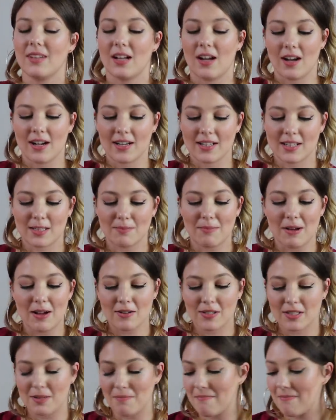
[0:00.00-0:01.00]
Oh, it
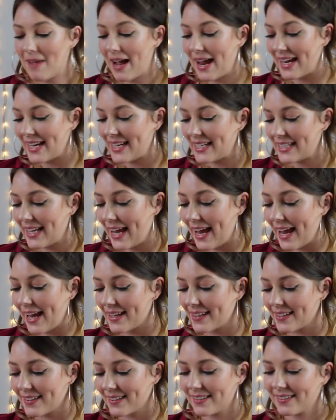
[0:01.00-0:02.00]
smells
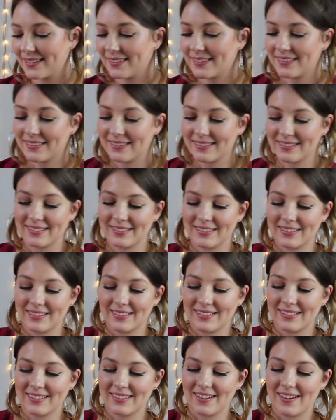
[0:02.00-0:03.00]
amazing.
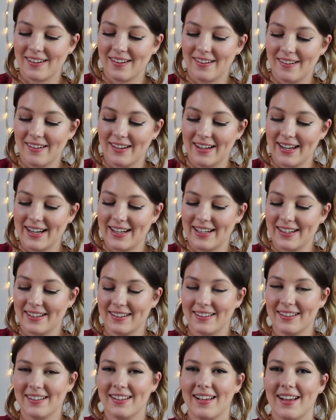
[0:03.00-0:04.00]
I
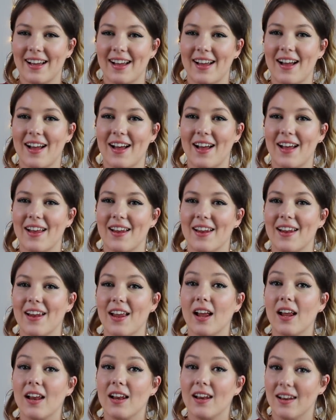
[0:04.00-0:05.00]

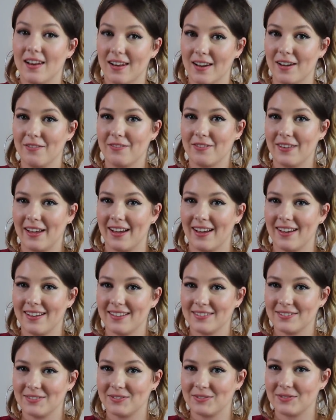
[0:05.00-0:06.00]
love
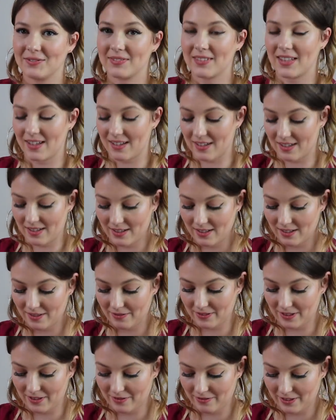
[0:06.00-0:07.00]
that.
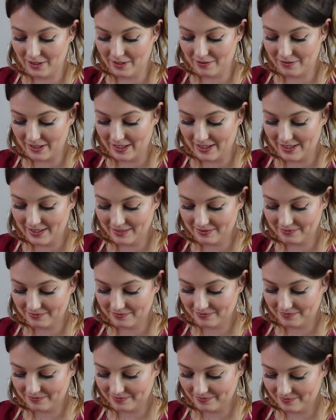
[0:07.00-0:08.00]
Love, love, love that.
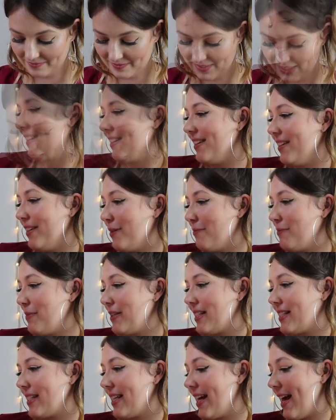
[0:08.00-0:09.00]

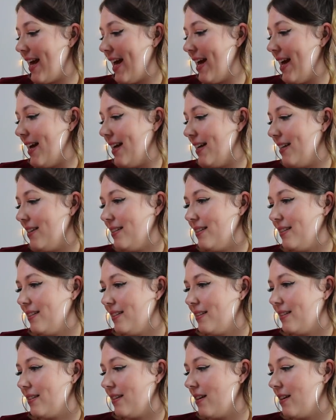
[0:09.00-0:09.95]
Number 10.